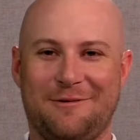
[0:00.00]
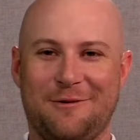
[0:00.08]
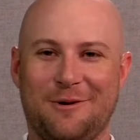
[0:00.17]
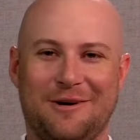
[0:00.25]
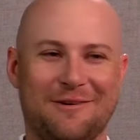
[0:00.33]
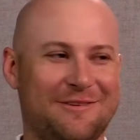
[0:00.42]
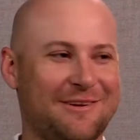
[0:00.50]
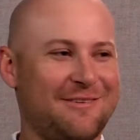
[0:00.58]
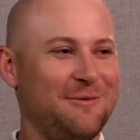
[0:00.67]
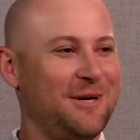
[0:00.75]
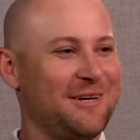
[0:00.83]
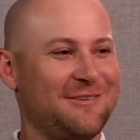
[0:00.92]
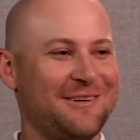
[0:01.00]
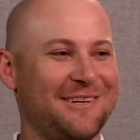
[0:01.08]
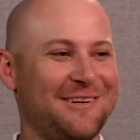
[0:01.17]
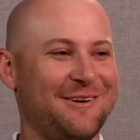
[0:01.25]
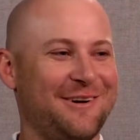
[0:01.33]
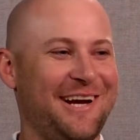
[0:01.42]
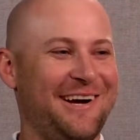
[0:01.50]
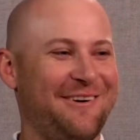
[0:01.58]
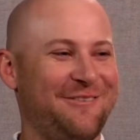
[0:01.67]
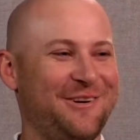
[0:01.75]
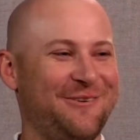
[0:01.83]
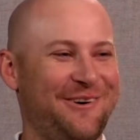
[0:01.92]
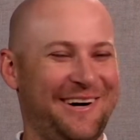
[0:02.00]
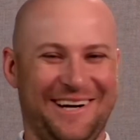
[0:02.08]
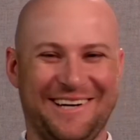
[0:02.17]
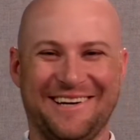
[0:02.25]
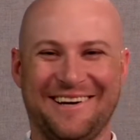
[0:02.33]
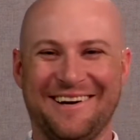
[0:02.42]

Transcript: $260, you can do it however you want.